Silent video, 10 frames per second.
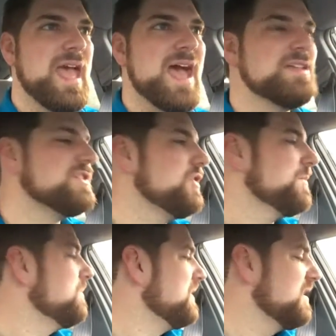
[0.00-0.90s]
As
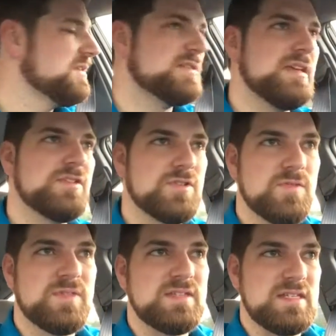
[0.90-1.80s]
human beings, they
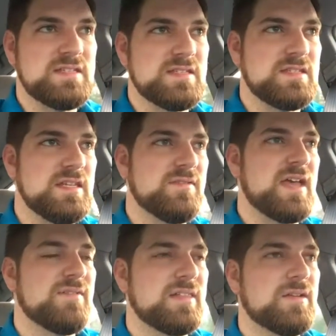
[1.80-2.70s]
deserve the decency of
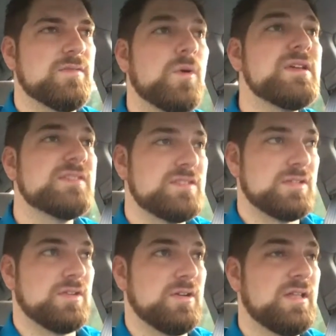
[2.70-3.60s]
having their voices
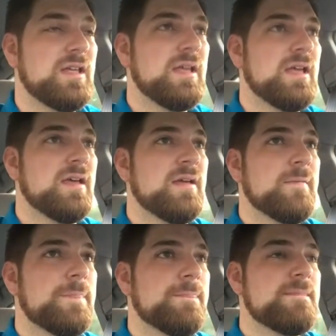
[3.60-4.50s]
heard.
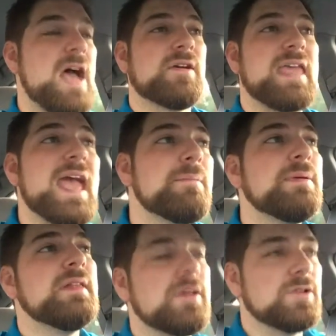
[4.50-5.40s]
Now, can
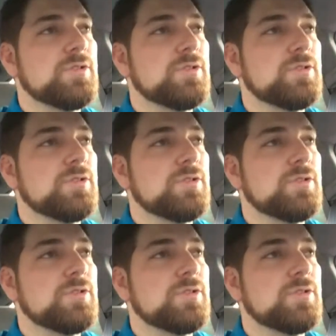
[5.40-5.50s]
political